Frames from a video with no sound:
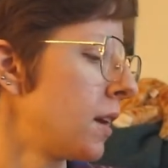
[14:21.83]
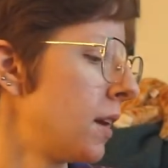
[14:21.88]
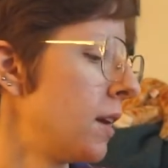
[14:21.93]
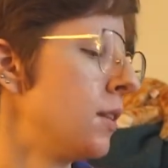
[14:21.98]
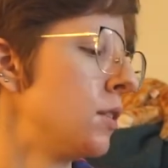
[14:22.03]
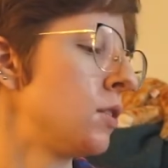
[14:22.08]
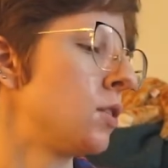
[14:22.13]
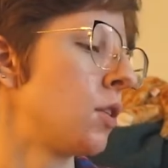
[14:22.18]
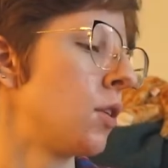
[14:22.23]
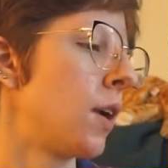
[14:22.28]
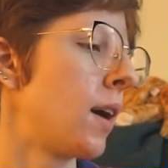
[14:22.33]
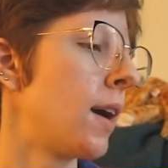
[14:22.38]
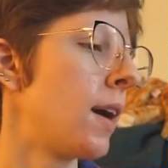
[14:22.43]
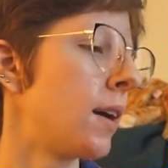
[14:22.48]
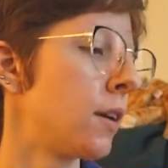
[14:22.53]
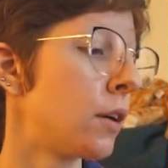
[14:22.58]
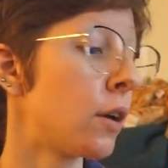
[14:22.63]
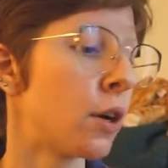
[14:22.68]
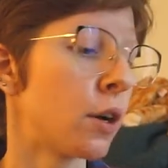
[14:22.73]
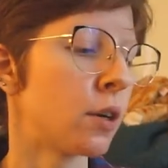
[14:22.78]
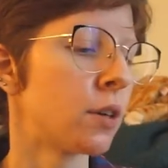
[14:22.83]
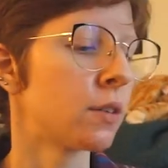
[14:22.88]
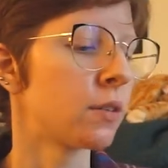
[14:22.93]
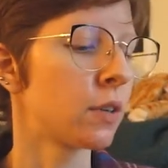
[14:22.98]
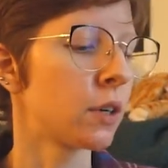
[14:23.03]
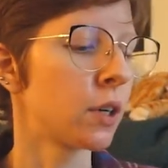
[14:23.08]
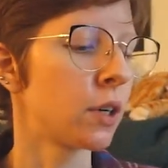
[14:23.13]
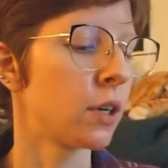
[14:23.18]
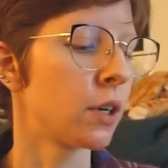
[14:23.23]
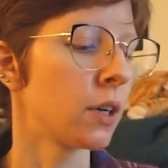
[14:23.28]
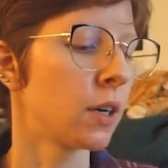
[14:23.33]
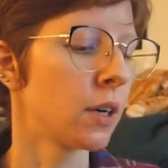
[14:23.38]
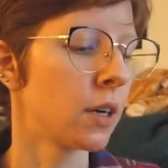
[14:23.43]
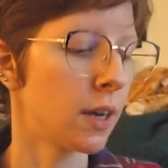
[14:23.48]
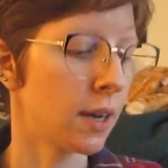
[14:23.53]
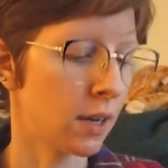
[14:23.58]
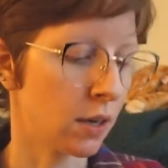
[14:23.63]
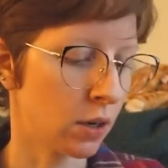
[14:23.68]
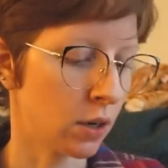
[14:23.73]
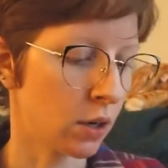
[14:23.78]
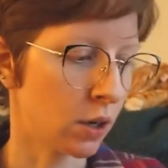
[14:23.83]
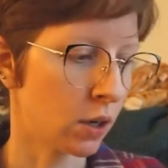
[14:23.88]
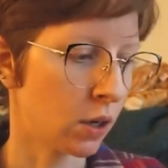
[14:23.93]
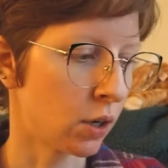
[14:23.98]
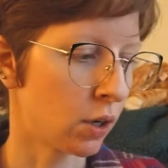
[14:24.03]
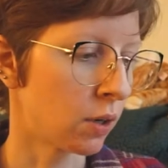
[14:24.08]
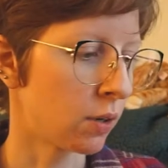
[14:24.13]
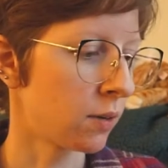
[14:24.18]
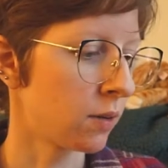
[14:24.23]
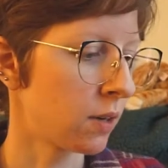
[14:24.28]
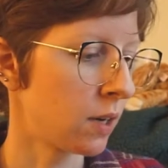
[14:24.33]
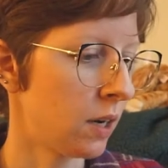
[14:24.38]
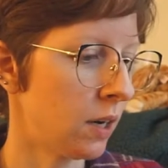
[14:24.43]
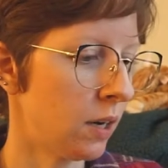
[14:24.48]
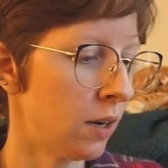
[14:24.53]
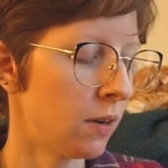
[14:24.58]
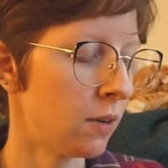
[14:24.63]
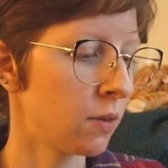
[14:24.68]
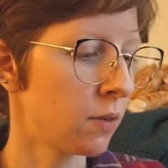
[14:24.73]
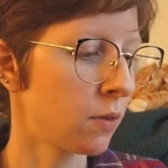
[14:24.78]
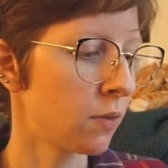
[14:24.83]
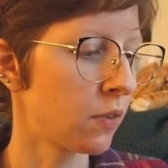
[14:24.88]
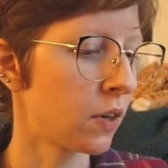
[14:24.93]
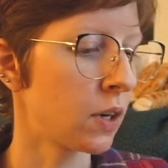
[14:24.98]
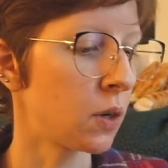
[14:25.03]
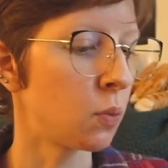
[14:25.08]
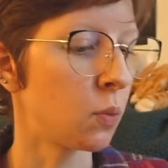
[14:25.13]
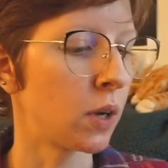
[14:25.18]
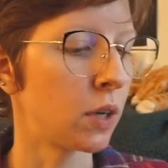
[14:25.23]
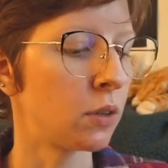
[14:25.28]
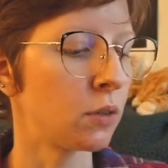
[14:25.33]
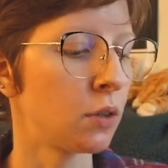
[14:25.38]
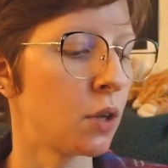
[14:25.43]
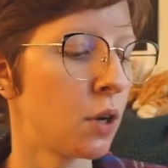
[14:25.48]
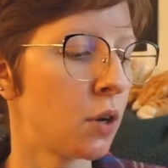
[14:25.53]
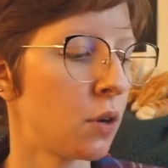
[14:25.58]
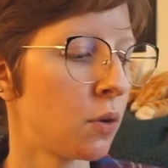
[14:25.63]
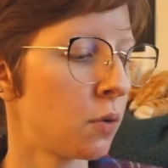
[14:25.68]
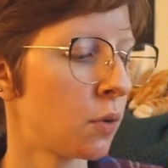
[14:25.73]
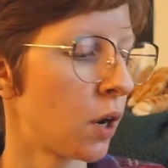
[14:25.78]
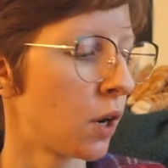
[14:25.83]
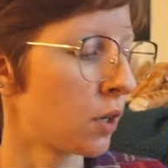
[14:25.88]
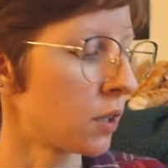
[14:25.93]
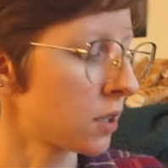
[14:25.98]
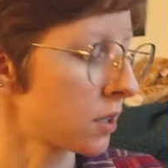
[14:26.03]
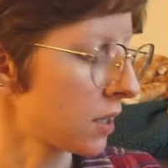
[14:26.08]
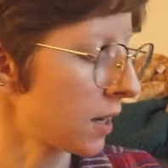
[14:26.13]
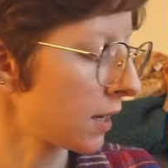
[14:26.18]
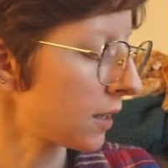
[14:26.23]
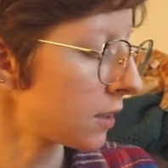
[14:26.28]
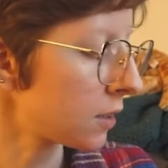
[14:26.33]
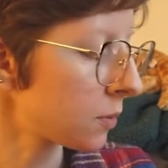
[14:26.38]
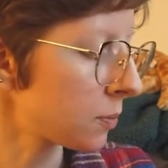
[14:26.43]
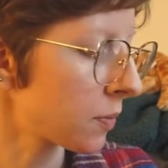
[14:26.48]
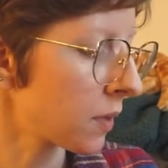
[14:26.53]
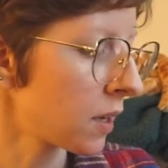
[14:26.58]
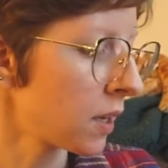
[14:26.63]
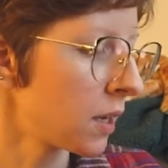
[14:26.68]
and so I had heard of her and her uh, very well-known art style.